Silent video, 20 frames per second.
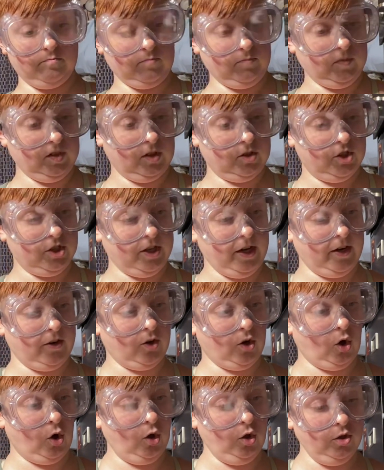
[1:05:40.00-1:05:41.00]
She's got her
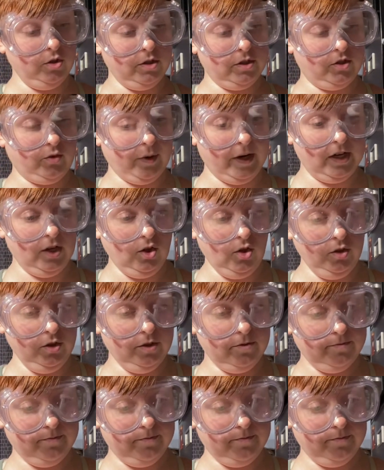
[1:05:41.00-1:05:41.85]
holes drilled.